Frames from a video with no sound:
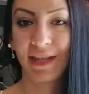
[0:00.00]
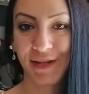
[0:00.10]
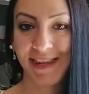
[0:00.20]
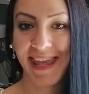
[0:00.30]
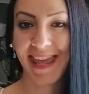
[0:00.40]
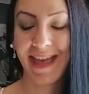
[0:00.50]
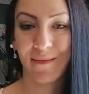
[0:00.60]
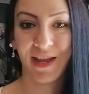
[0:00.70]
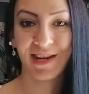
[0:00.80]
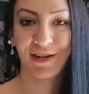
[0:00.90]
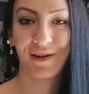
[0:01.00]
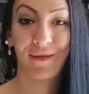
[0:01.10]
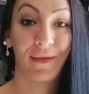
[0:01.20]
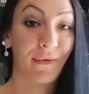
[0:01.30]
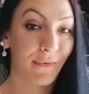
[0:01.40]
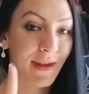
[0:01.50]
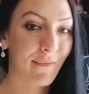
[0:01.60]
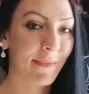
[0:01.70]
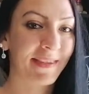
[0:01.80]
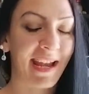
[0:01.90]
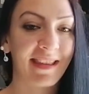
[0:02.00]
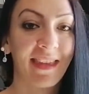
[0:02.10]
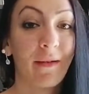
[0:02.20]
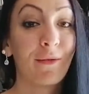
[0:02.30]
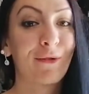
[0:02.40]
Today I'm gonna show you 3 websites